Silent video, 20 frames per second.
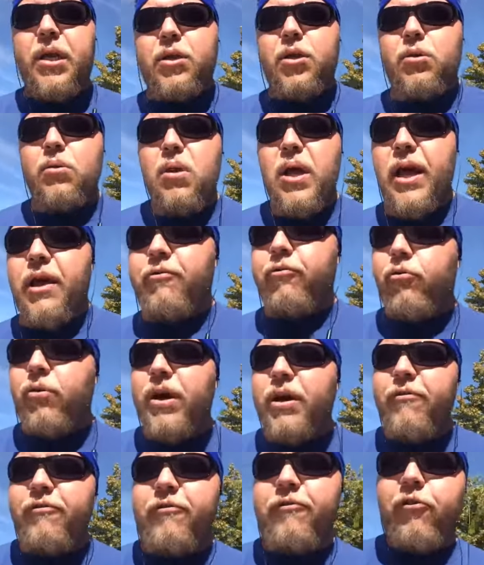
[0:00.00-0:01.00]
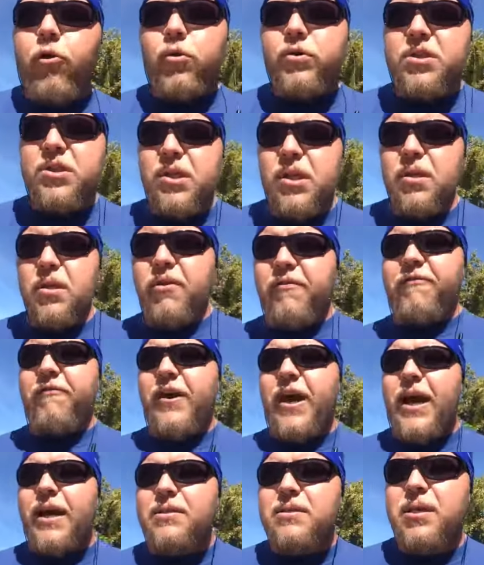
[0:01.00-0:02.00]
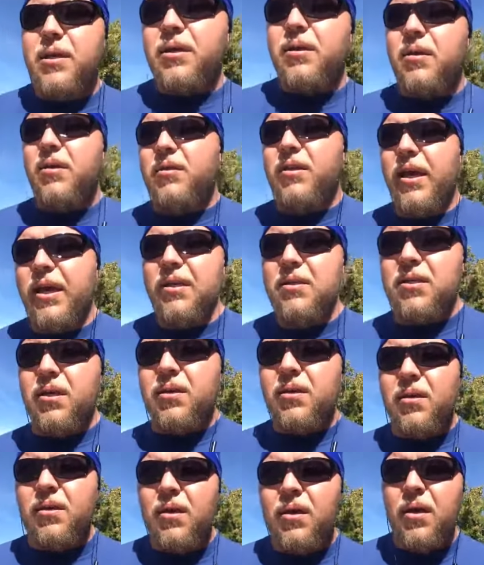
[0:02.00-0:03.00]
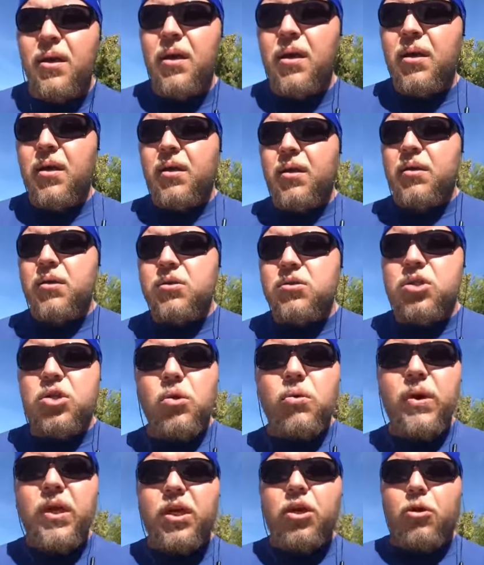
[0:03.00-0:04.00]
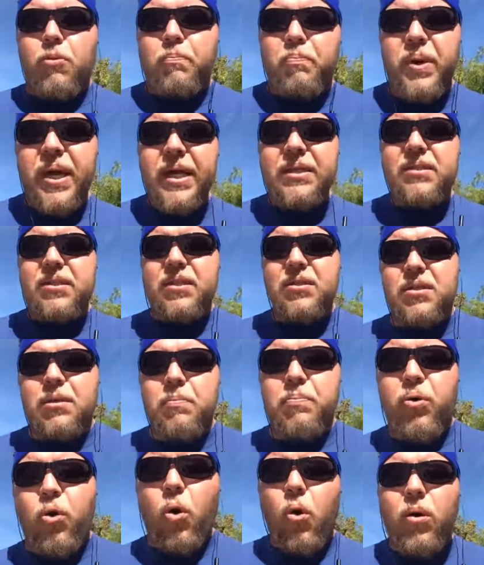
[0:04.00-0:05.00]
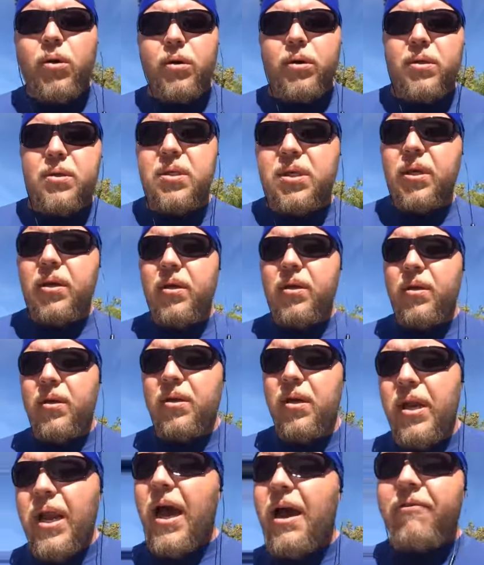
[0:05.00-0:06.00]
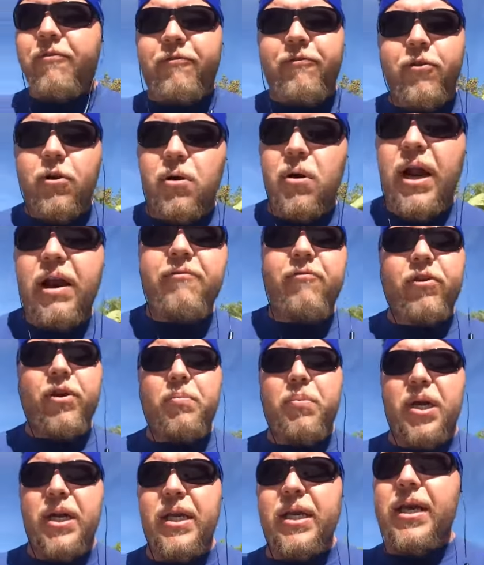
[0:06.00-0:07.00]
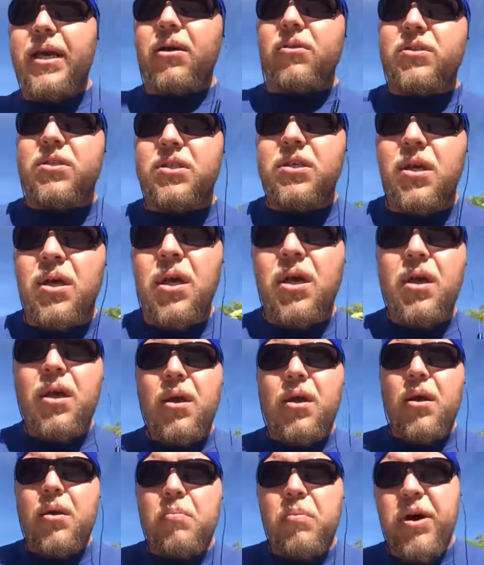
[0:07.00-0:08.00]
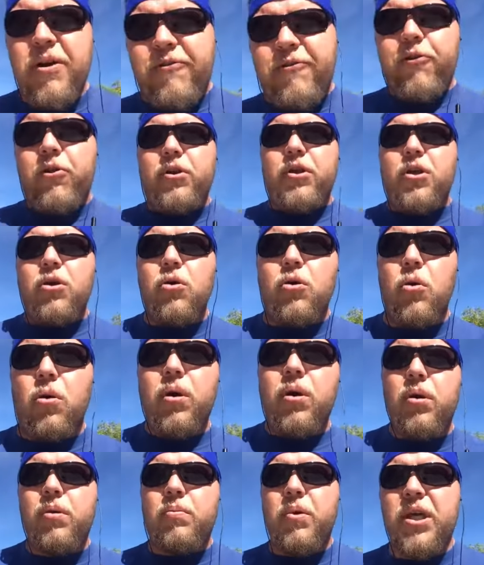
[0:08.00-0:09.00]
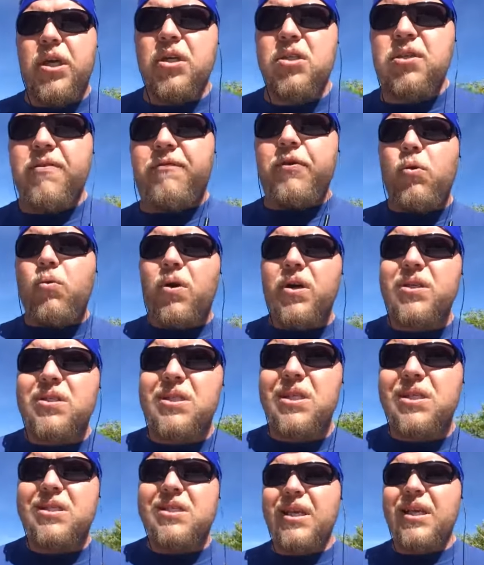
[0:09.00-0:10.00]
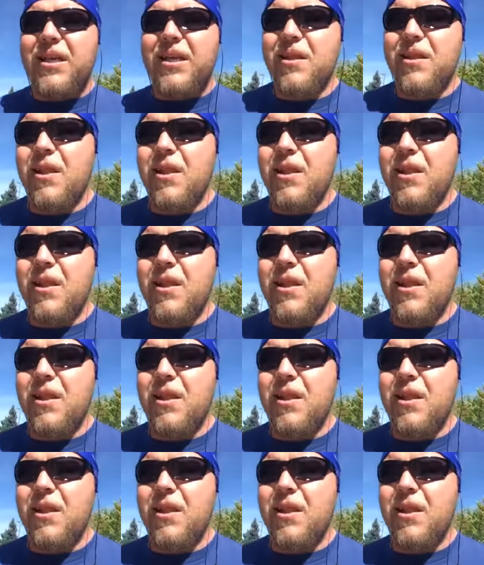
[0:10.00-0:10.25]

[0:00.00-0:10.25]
in your life reinforcing the fact that doing your best is important, not for everybody else, but for you. Because if you want to succeed in